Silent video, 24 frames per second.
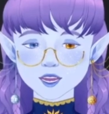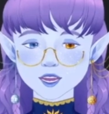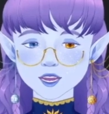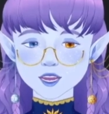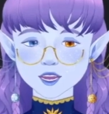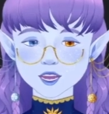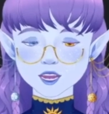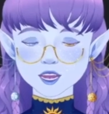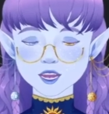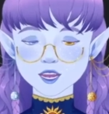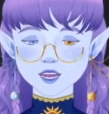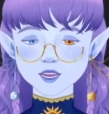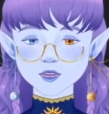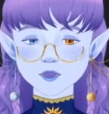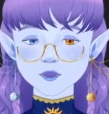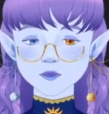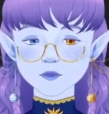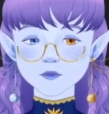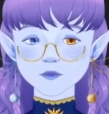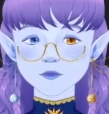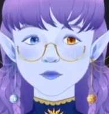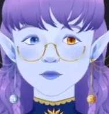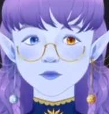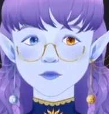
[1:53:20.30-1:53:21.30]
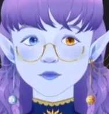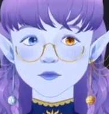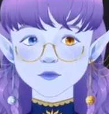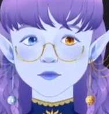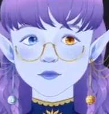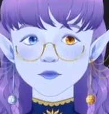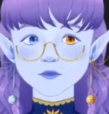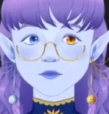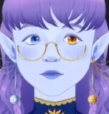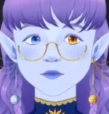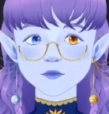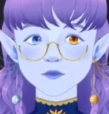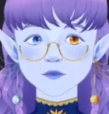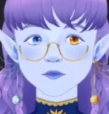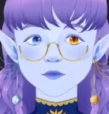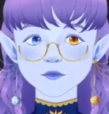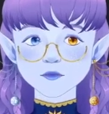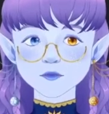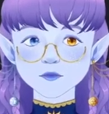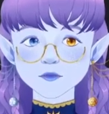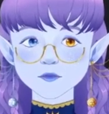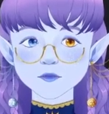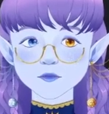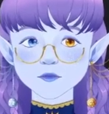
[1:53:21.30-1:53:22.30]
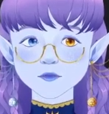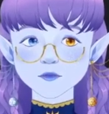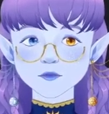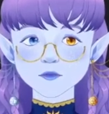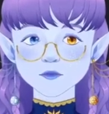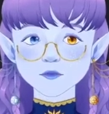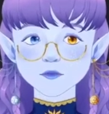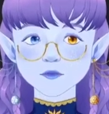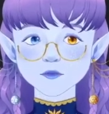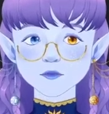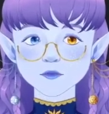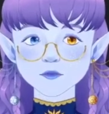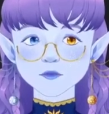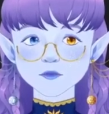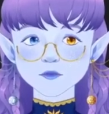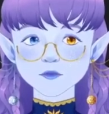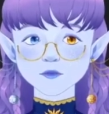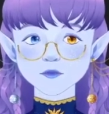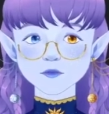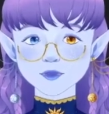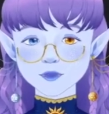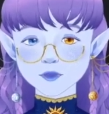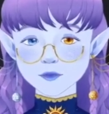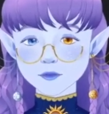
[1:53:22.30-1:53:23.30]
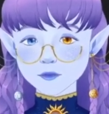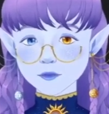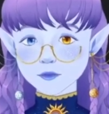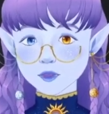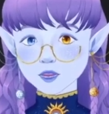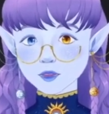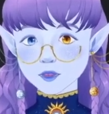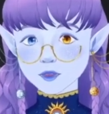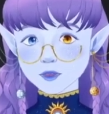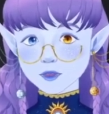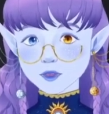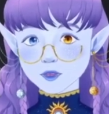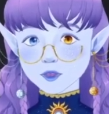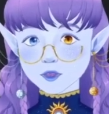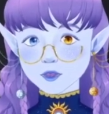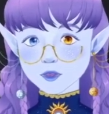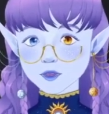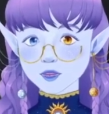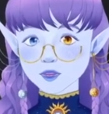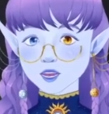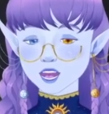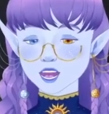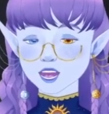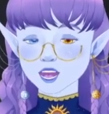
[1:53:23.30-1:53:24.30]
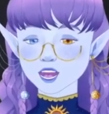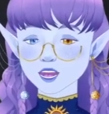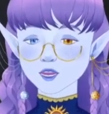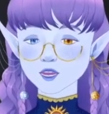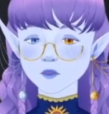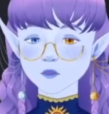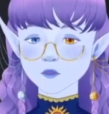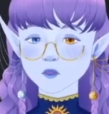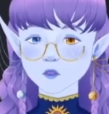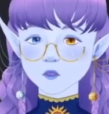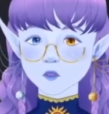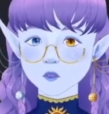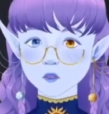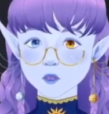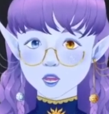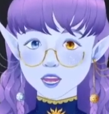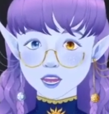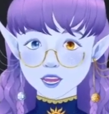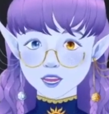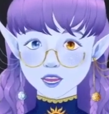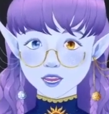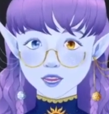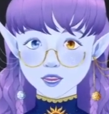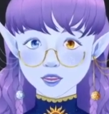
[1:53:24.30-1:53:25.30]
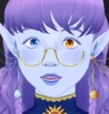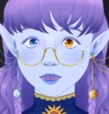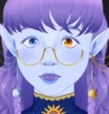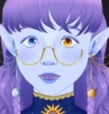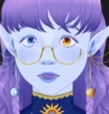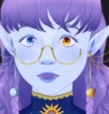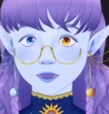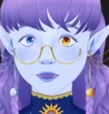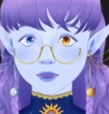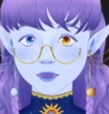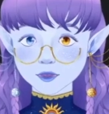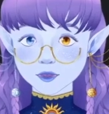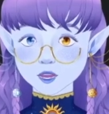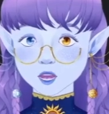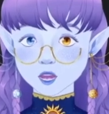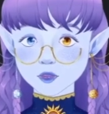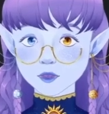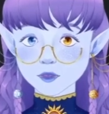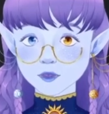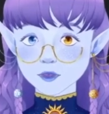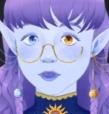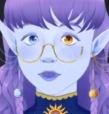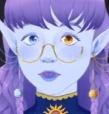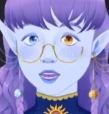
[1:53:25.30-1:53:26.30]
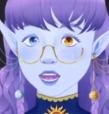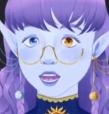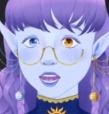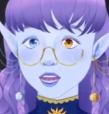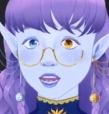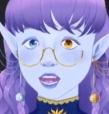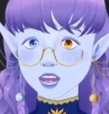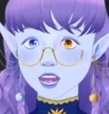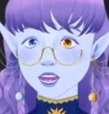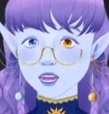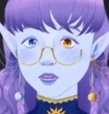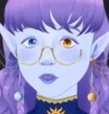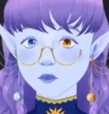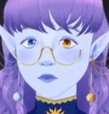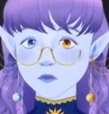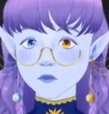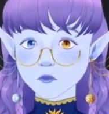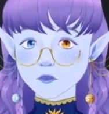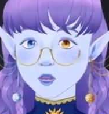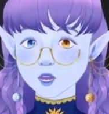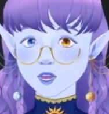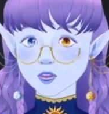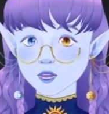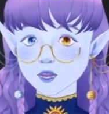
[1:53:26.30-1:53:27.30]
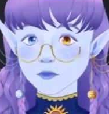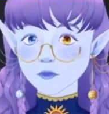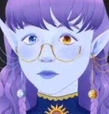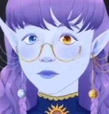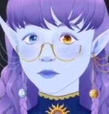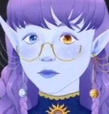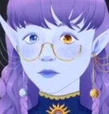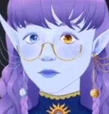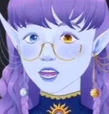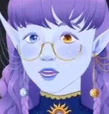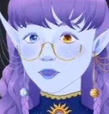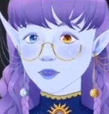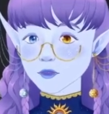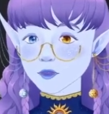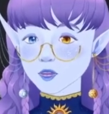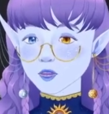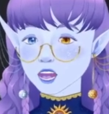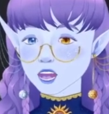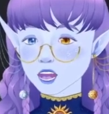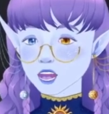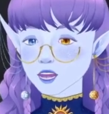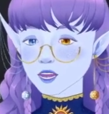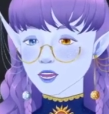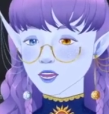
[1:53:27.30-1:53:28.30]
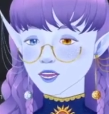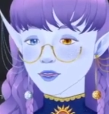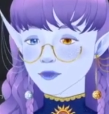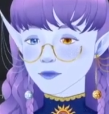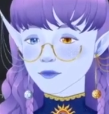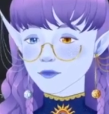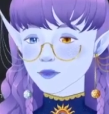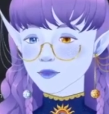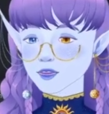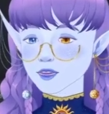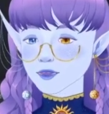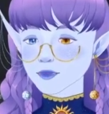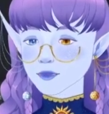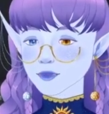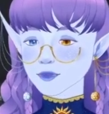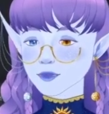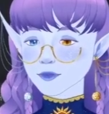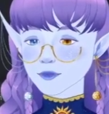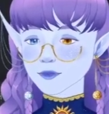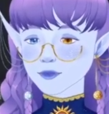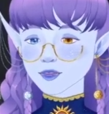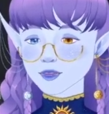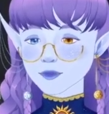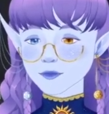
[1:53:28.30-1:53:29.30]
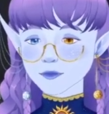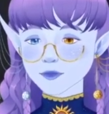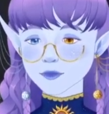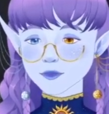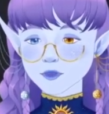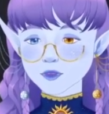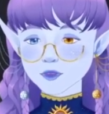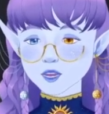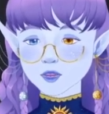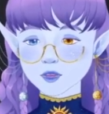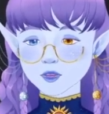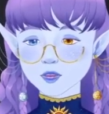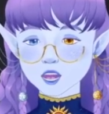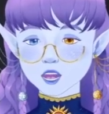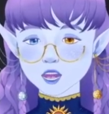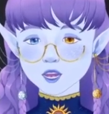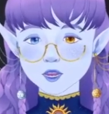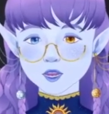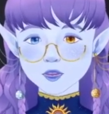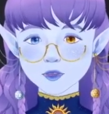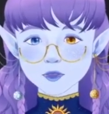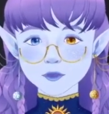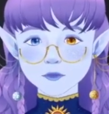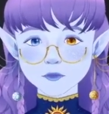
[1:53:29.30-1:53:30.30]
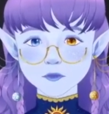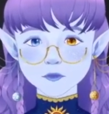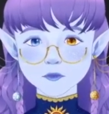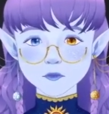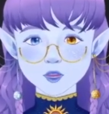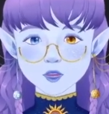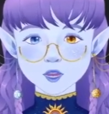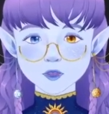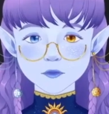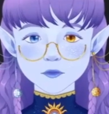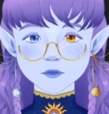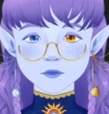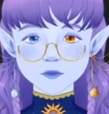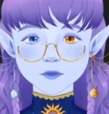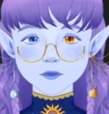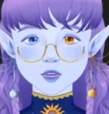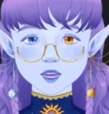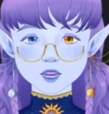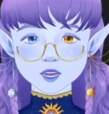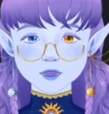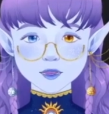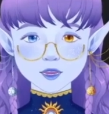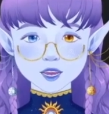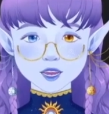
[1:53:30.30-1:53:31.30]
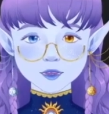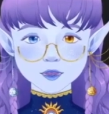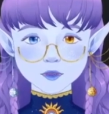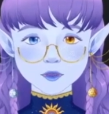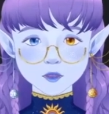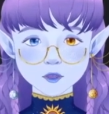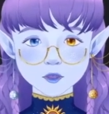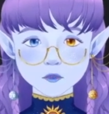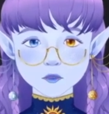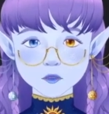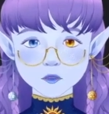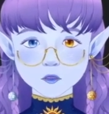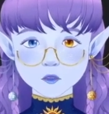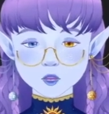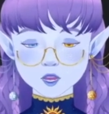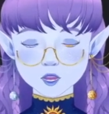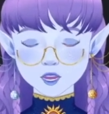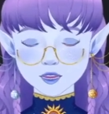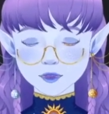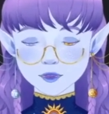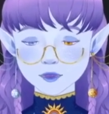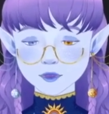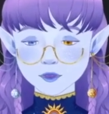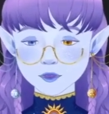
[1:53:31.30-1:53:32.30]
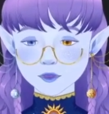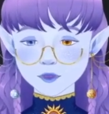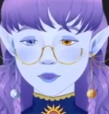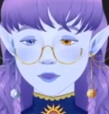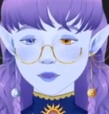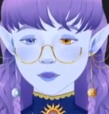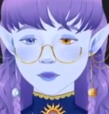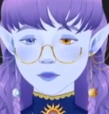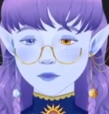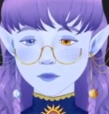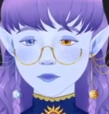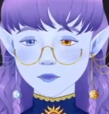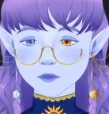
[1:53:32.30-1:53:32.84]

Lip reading: if I need to murder her, I will, but I really would rather not. I feel like that's definitely not what Racateviyar would want to do.